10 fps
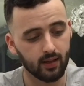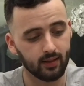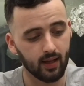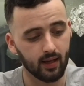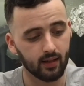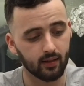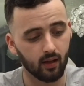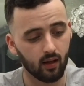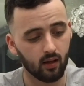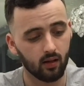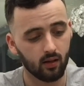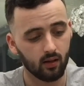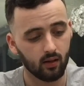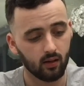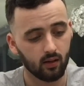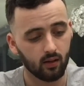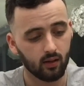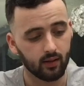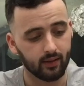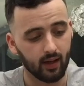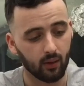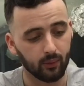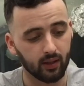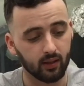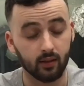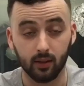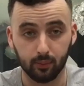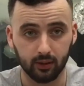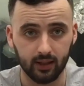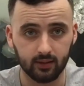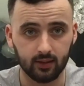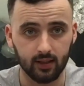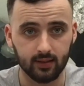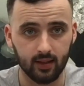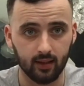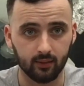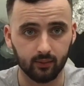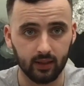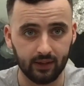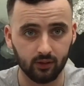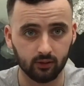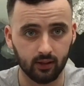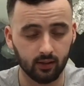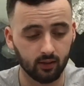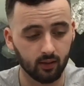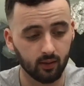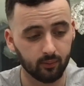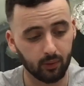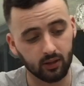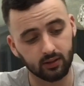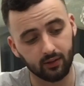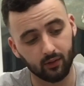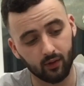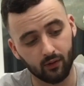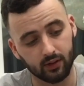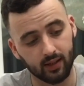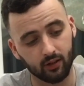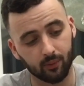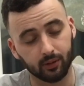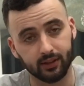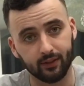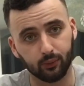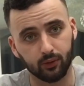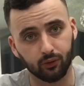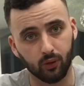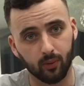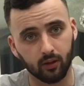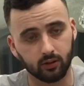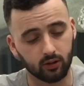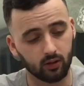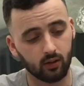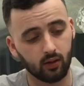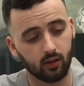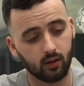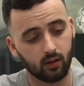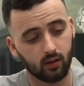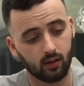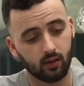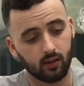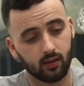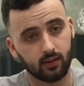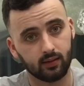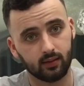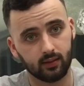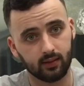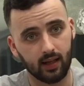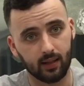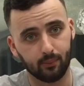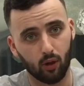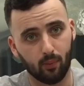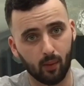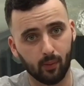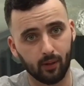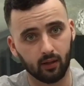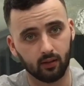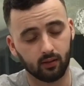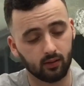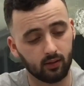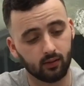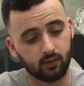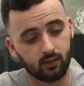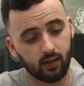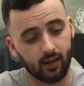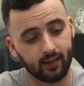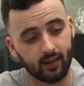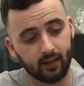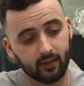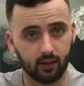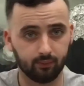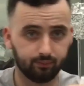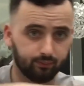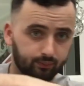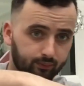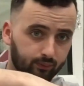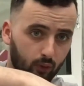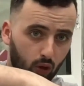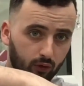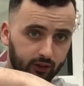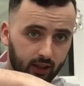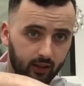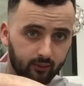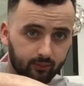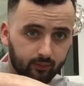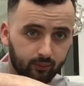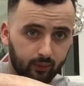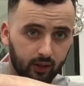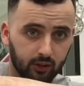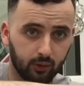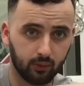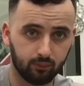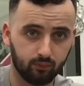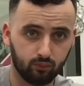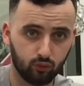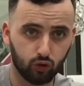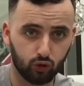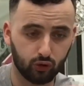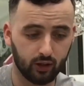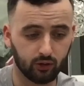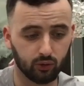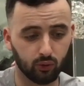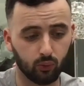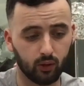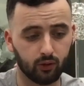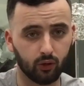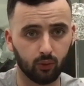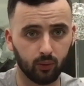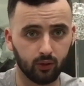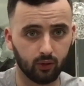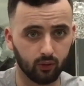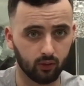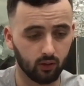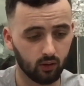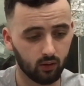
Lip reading: and then that way the blades get set evenly, because if you tighten up the left one too much, that can pop up a bit, and then offset, right, you want them straight, so 1, 2, 1, 2,